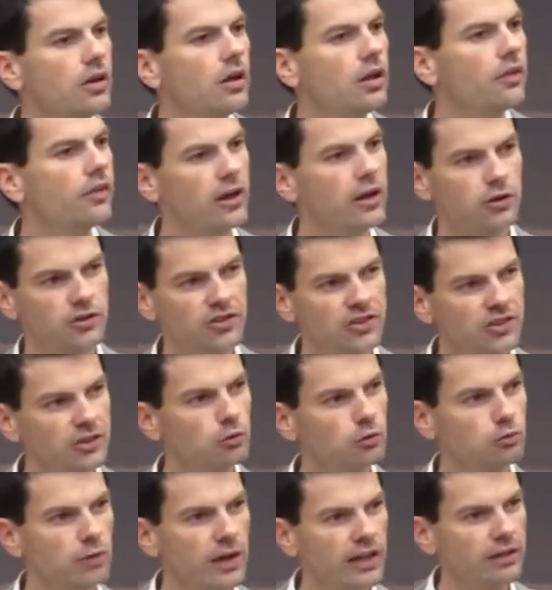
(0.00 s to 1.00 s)
that are still
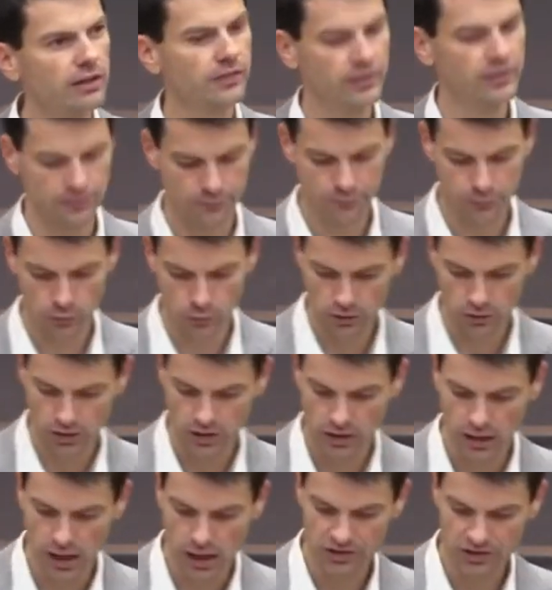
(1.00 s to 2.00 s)
relevant for
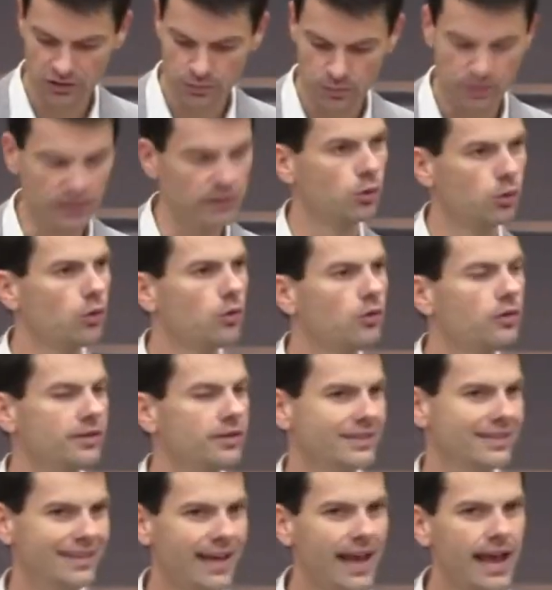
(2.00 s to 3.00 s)
God's people
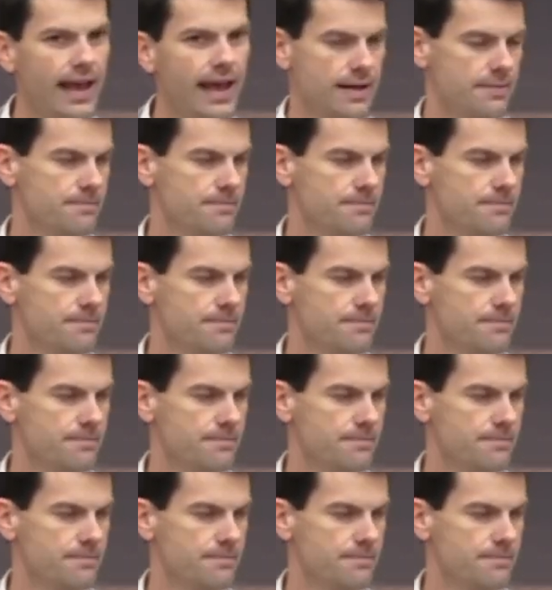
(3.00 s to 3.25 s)
today.